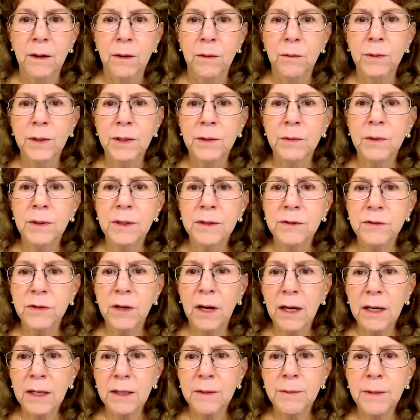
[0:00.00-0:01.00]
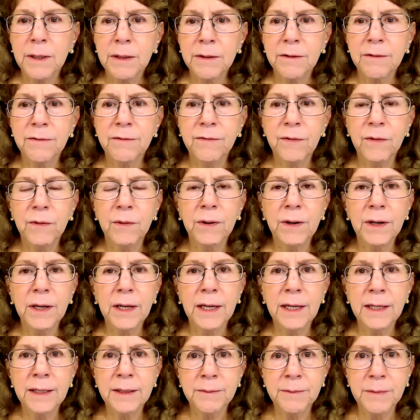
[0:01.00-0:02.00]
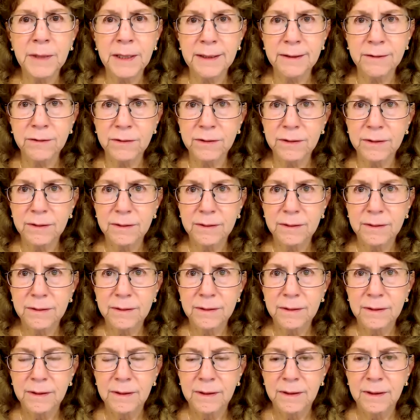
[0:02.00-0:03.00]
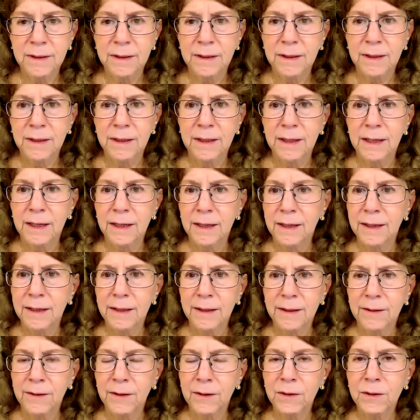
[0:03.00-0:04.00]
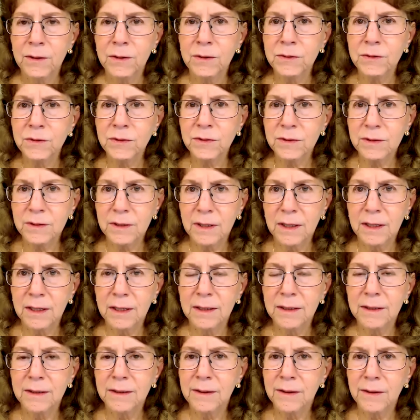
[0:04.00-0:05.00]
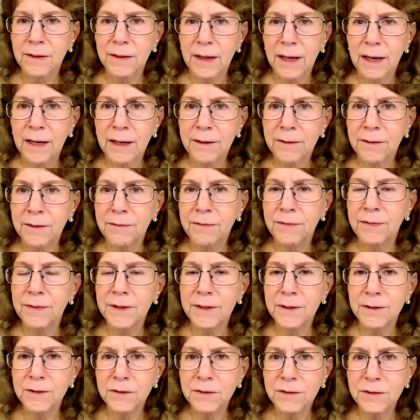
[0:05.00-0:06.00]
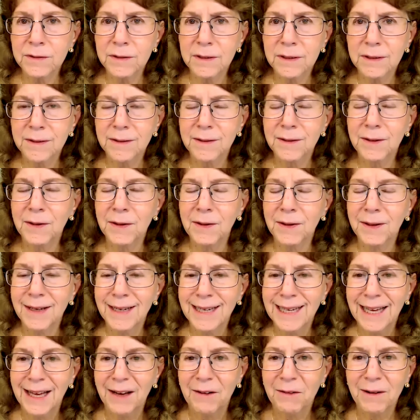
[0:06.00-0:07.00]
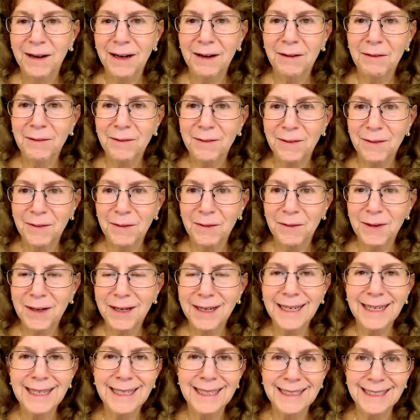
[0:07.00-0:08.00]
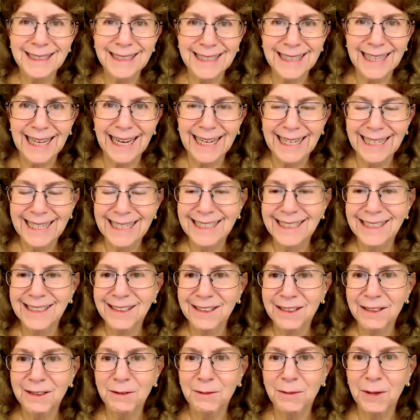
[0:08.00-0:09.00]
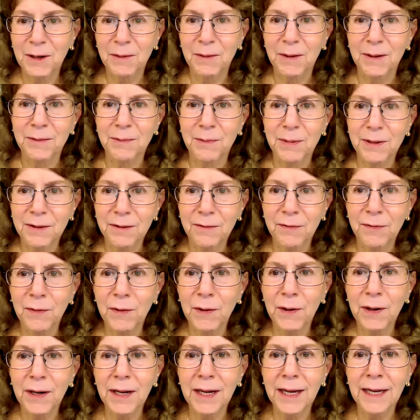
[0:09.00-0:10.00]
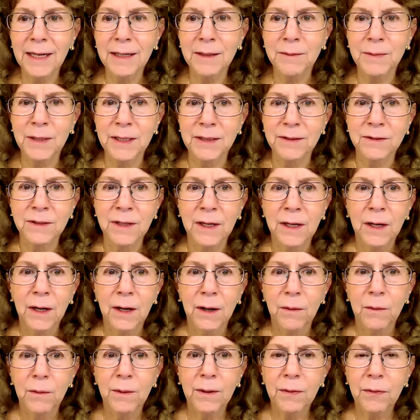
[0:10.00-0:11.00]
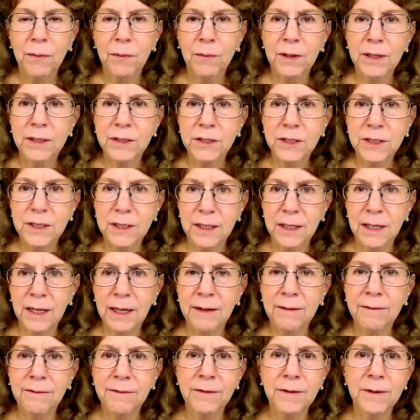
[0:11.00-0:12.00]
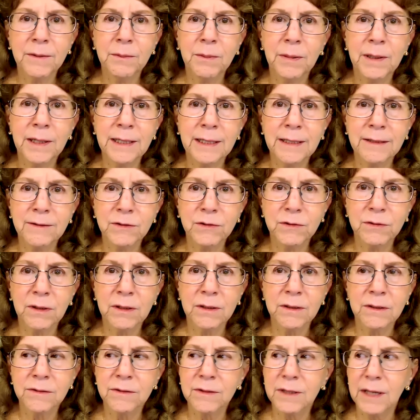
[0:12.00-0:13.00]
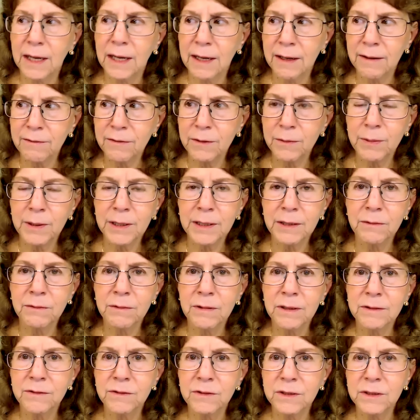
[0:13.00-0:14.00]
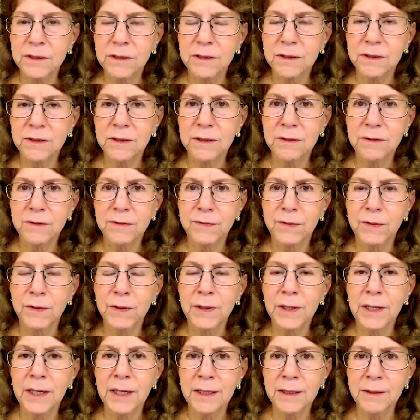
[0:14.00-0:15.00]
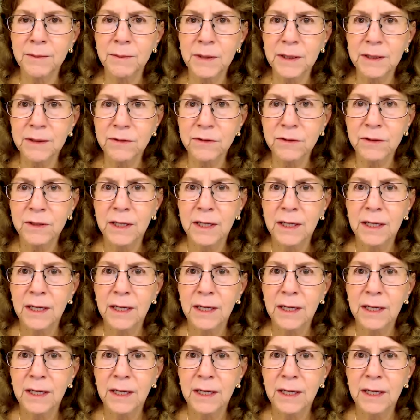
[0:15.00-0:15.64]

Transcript: We will talk about the four enemies. Those are the fears. Well, we'll get into that in just a moment, but the four enemies with which everybody struggles. Everybody runs into these four enemies